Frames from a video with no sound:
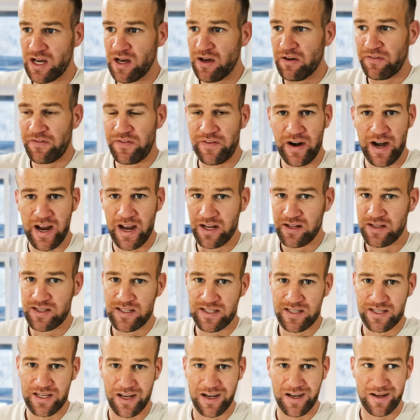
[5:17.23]

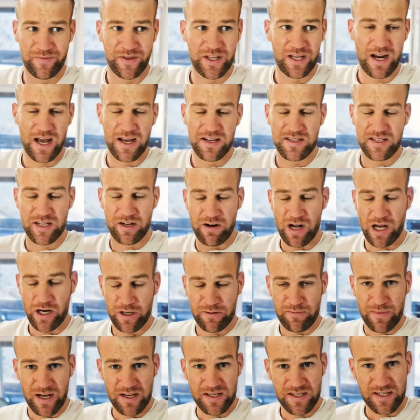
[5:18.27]
friends um, that I surrounded
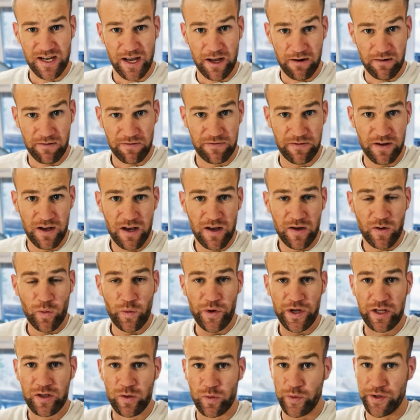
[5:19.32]
myself
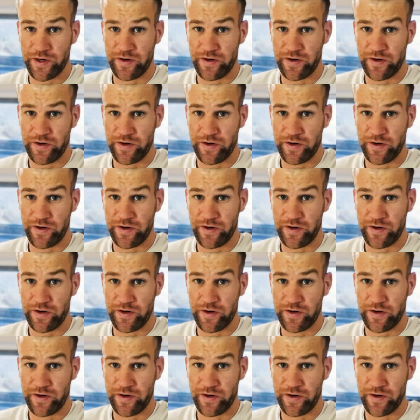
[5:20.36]
with were